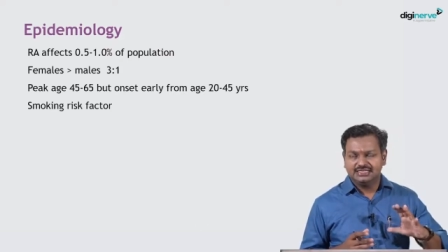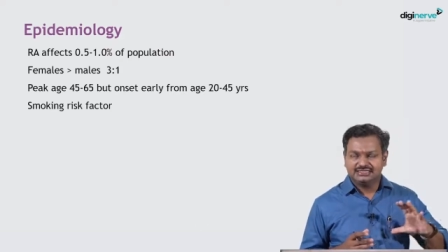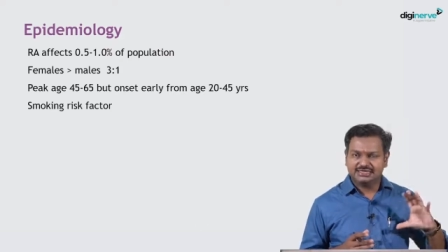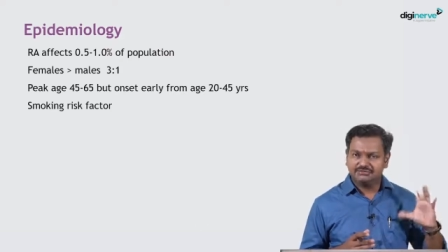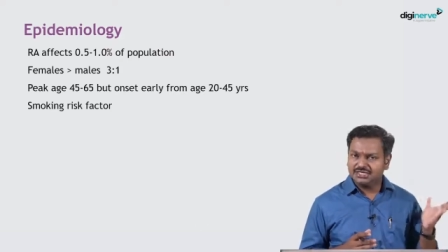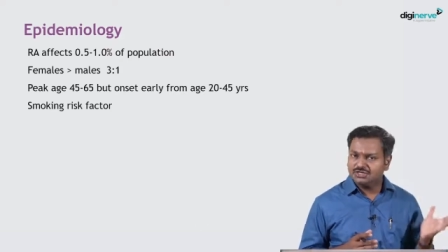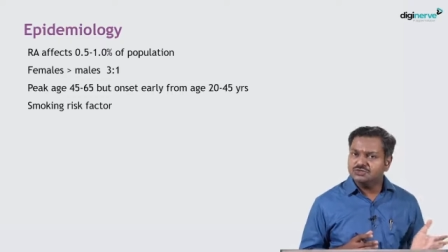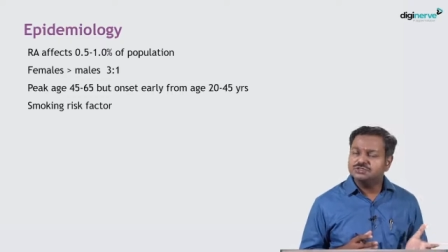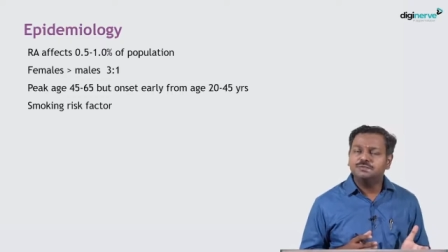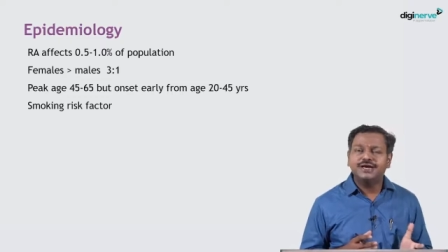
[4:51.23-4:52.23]
Somebody
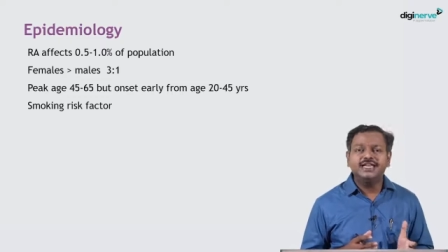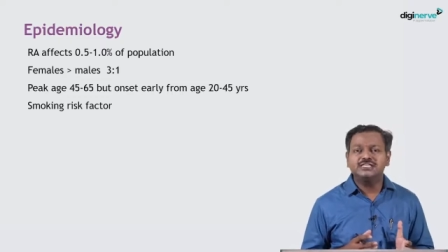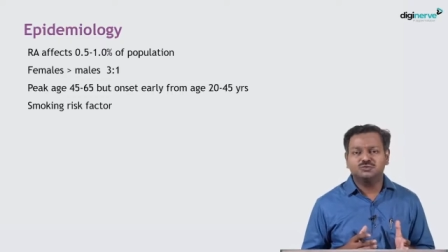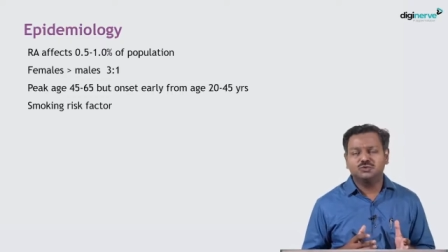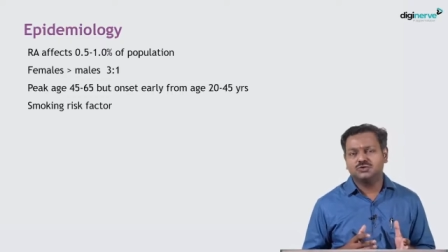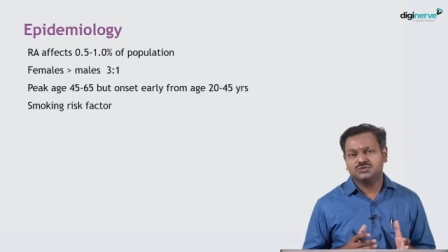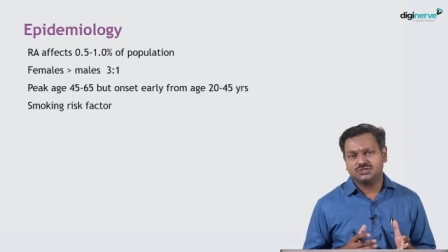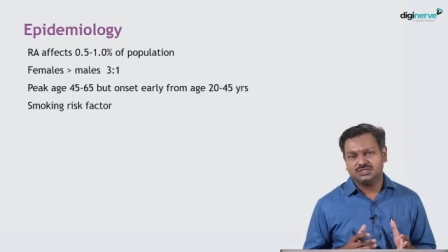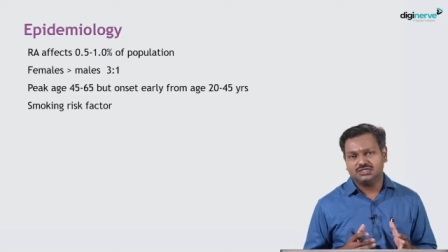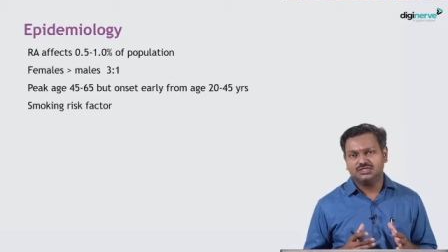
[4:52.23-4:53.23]
who is
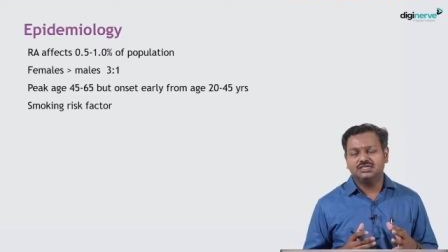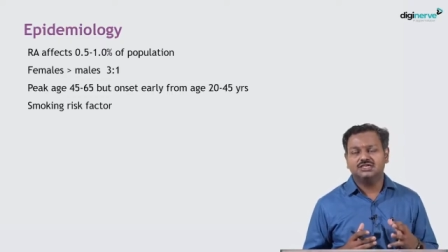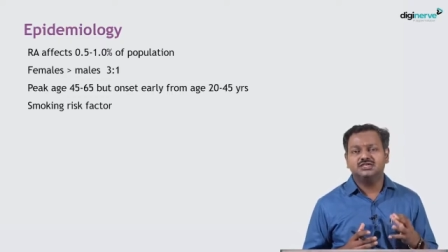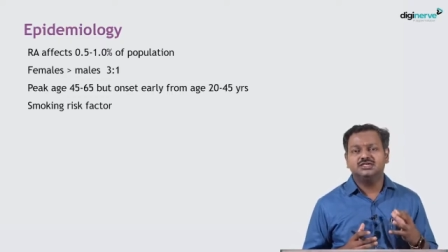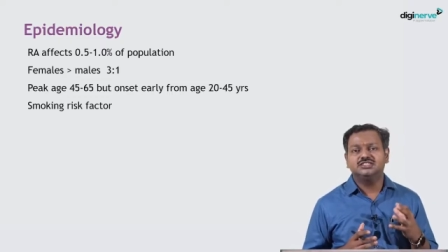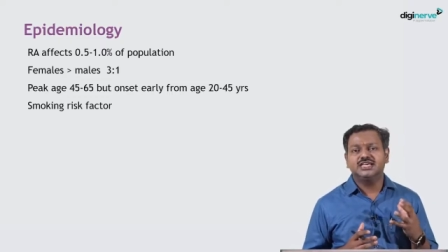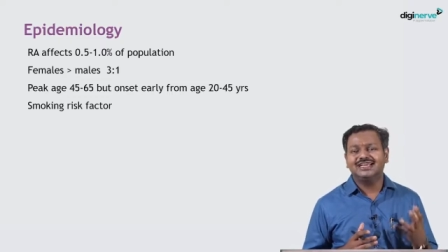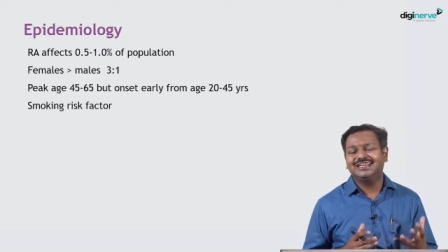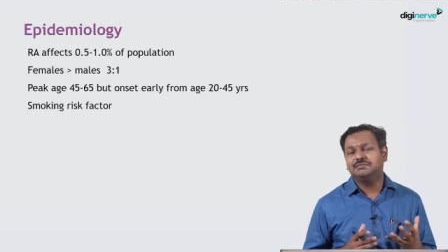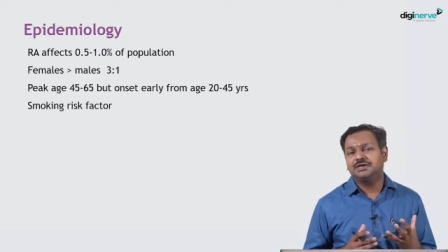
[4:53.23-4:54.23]
predisposed, the
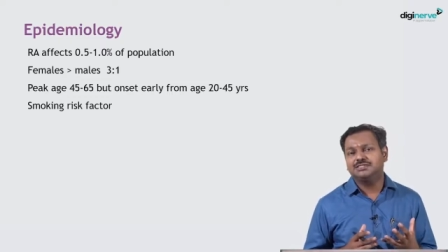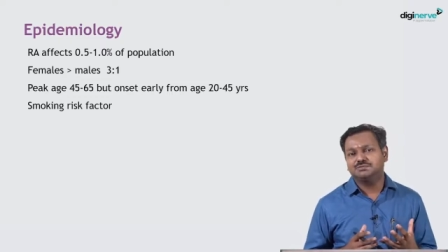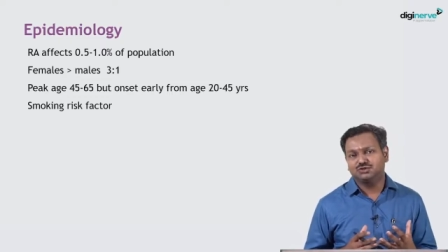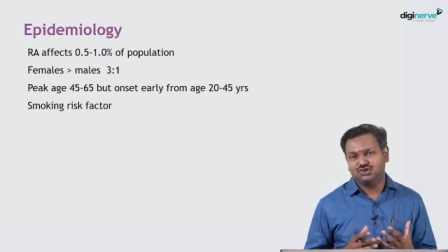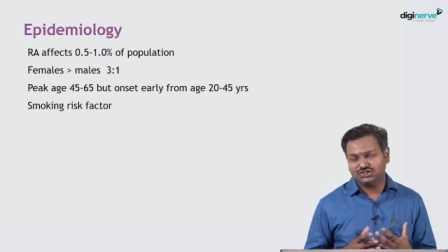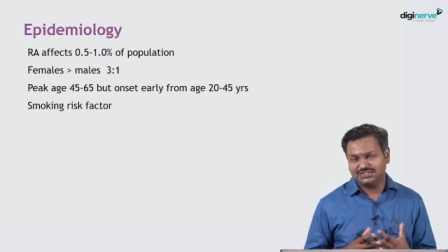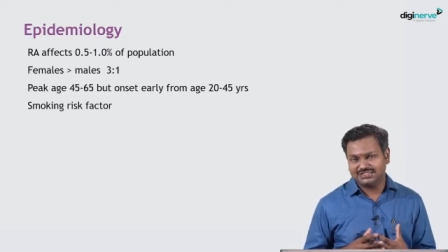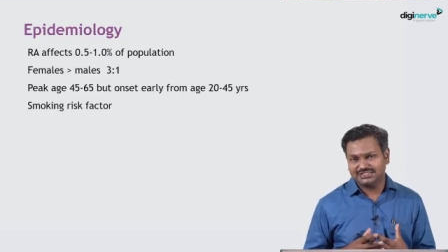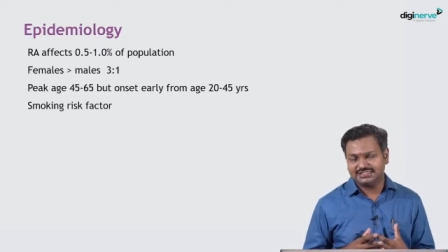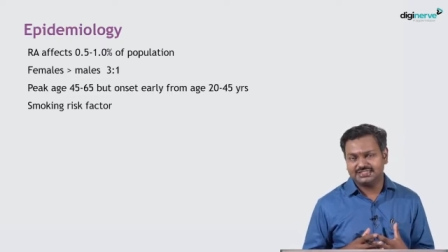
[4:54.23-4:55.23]
genetic predisposition
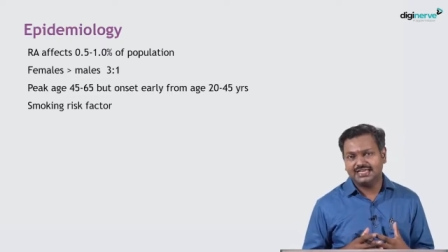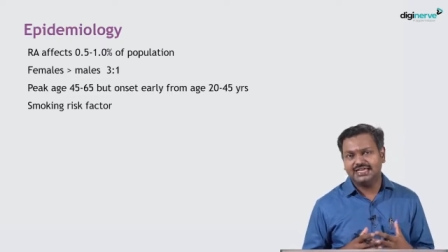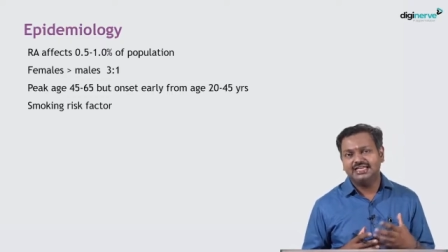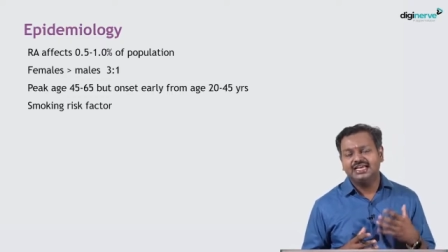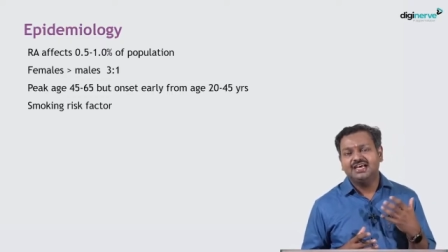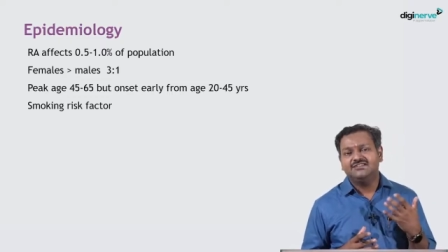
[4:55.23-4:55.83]
is there,